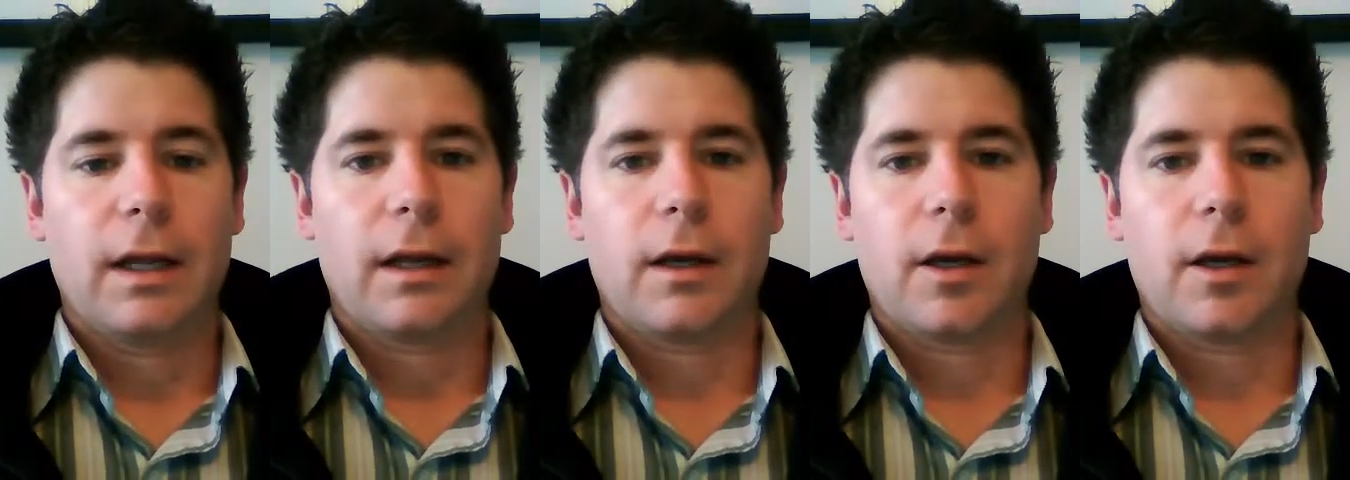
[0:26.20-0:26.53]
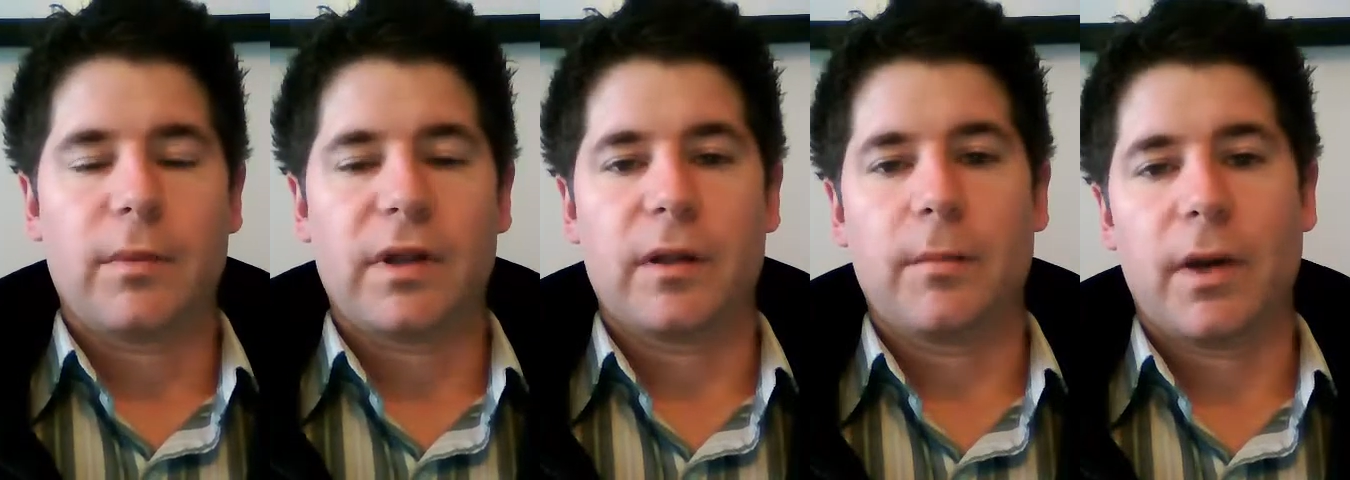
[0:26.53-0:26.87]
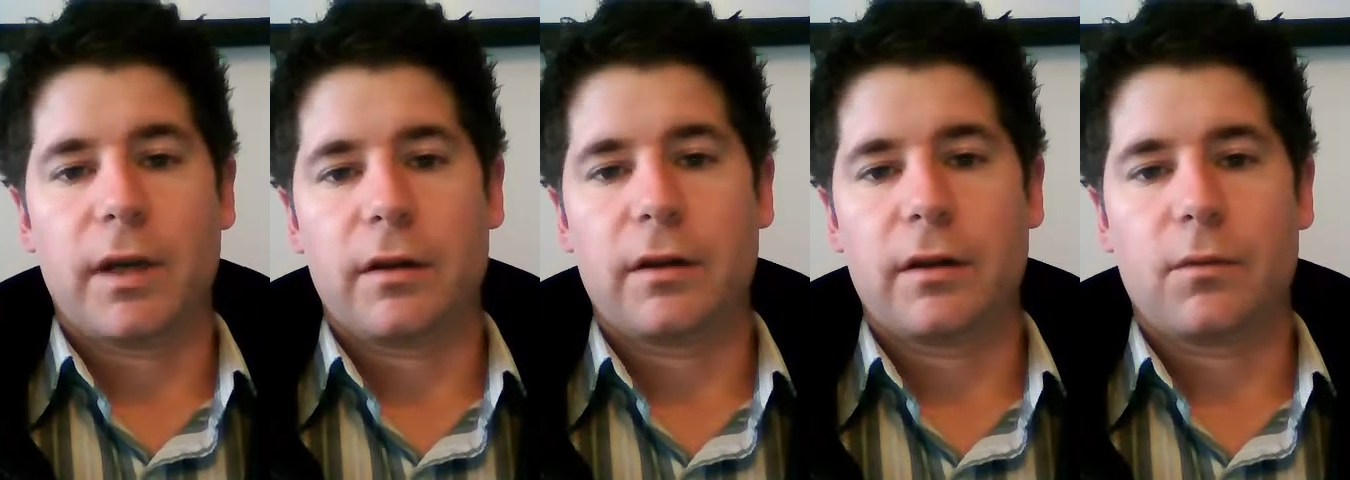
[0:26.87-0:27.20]
But the
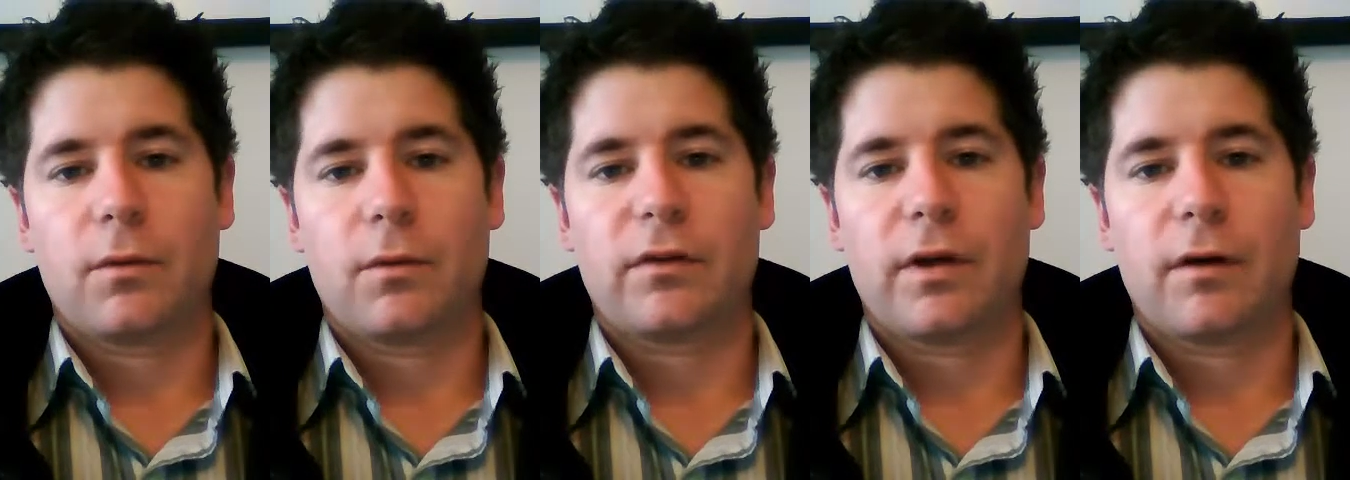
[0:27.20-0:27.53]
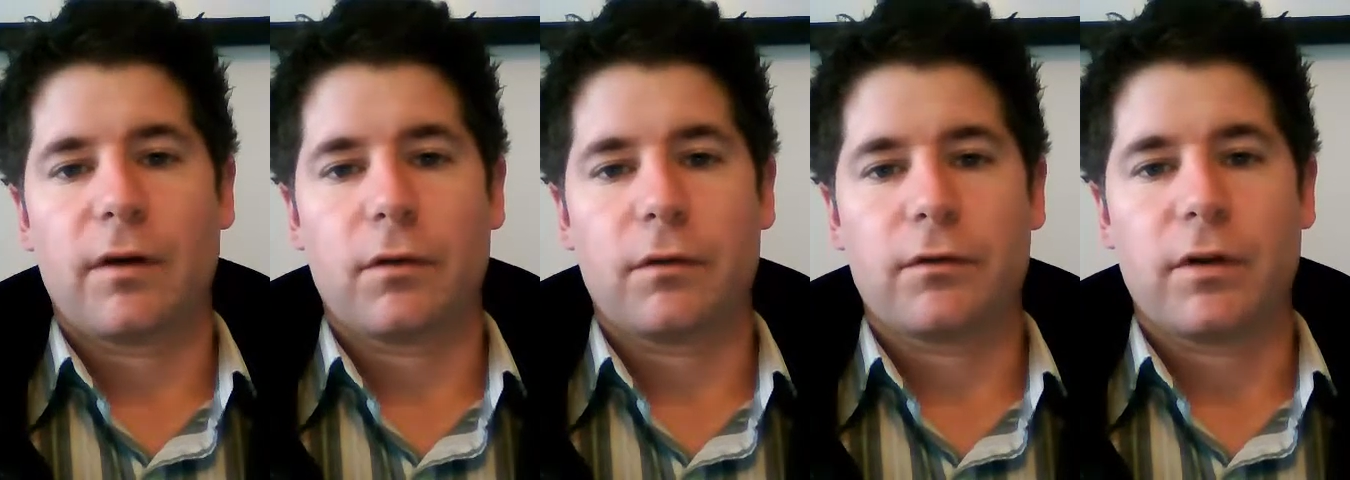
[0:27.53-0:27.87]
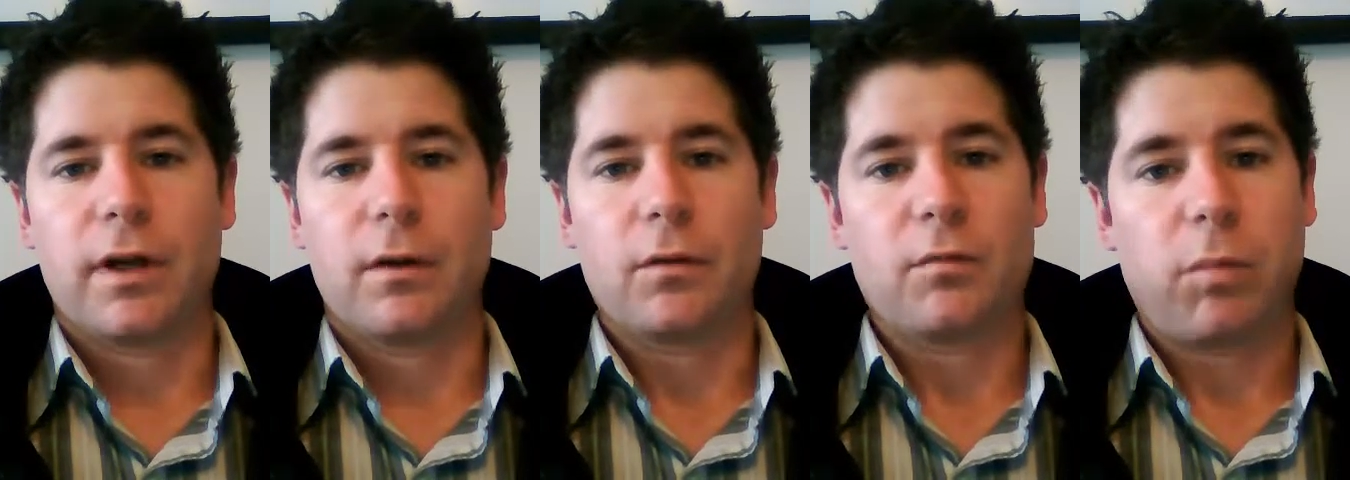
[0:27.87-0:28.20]
main thing I wanted to cover off
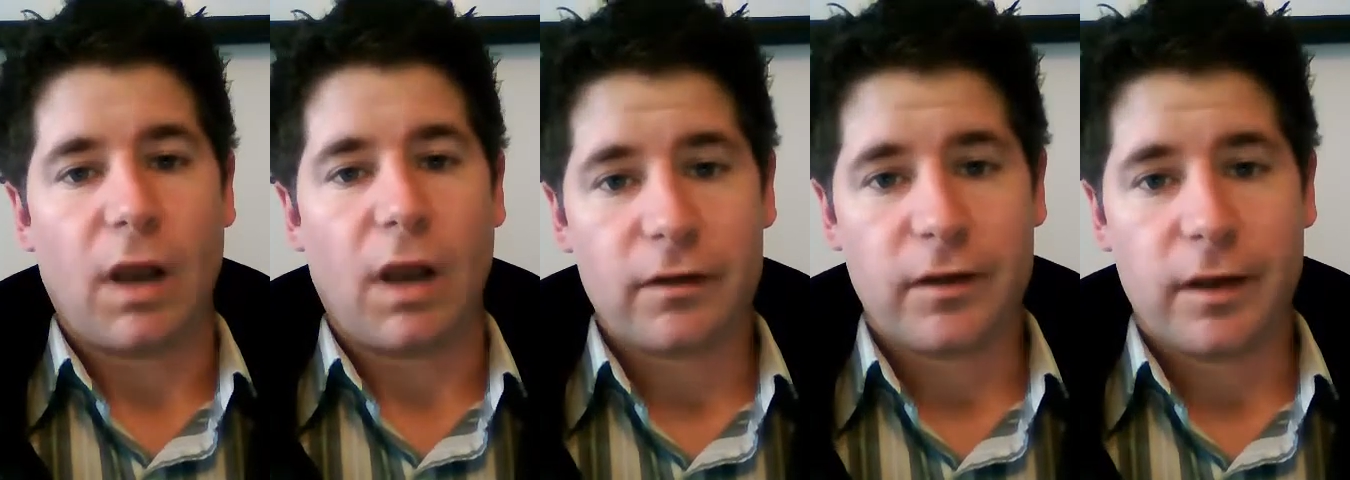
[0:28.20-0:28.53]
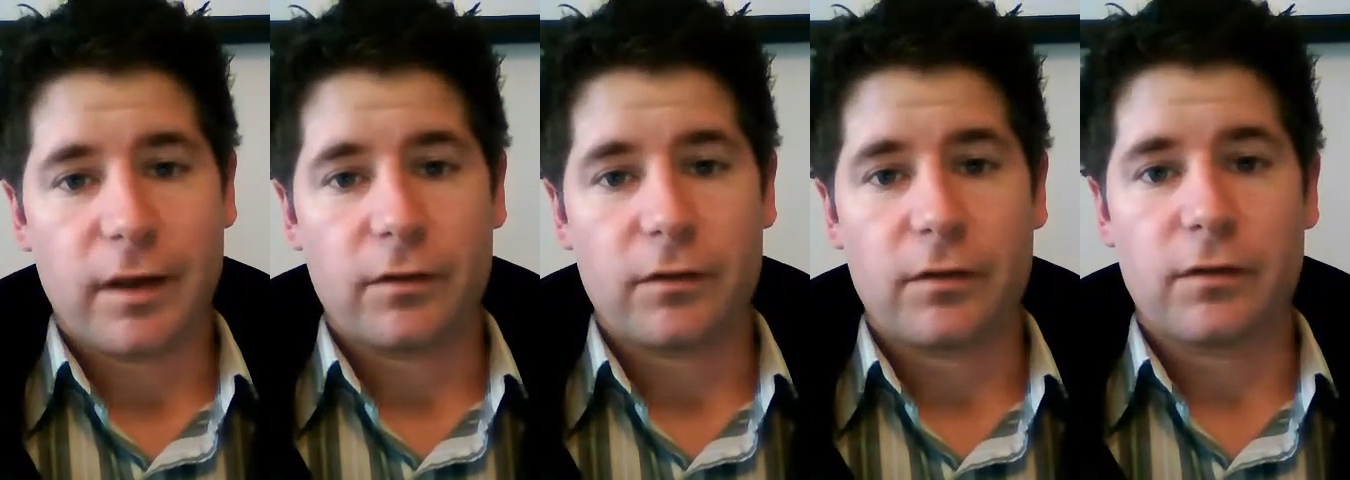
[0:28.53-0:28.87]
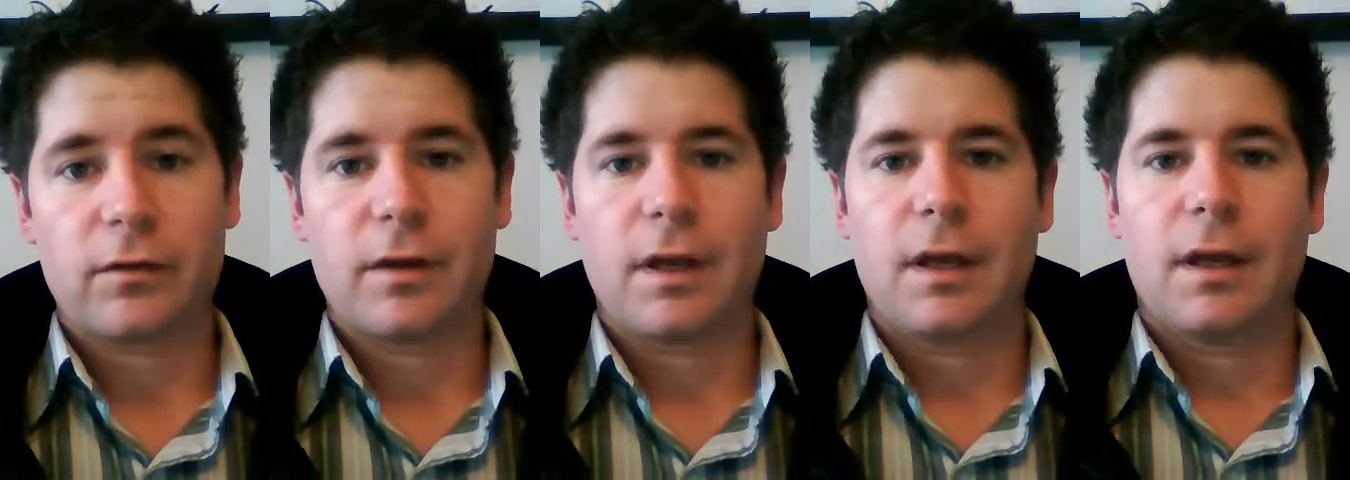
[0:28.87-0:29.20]
today was plaster
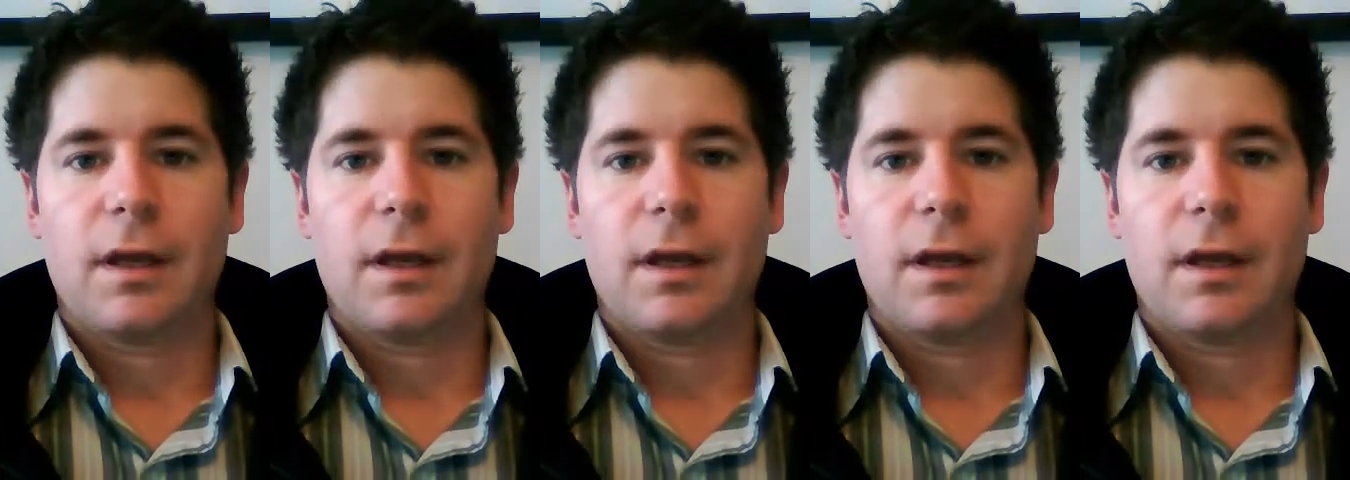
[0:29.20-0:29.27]
houses.